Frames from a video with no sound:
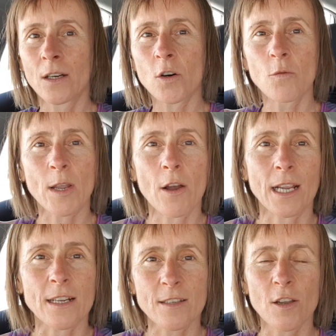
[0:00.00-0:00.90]
Oh, we're going
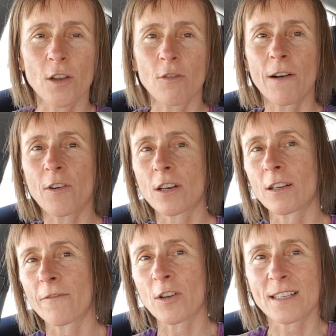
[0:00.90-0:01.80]
in a circle, I've
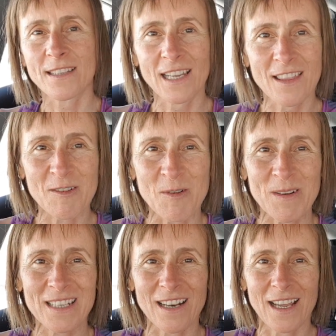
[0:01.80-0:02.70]
got to steer the
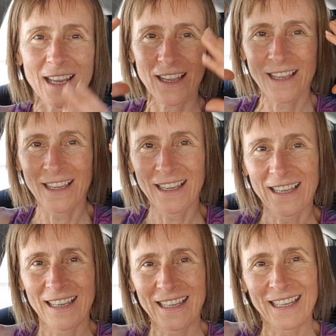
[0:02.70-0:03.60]
horse. Like,
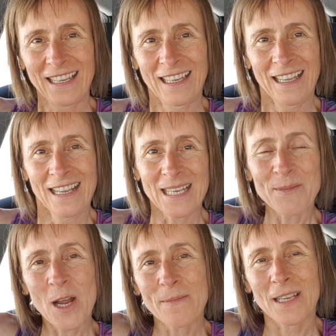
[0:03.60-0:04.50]

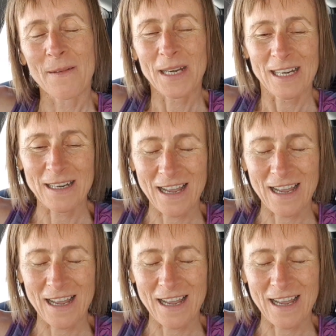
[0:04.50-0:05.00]
sometimes, I mean,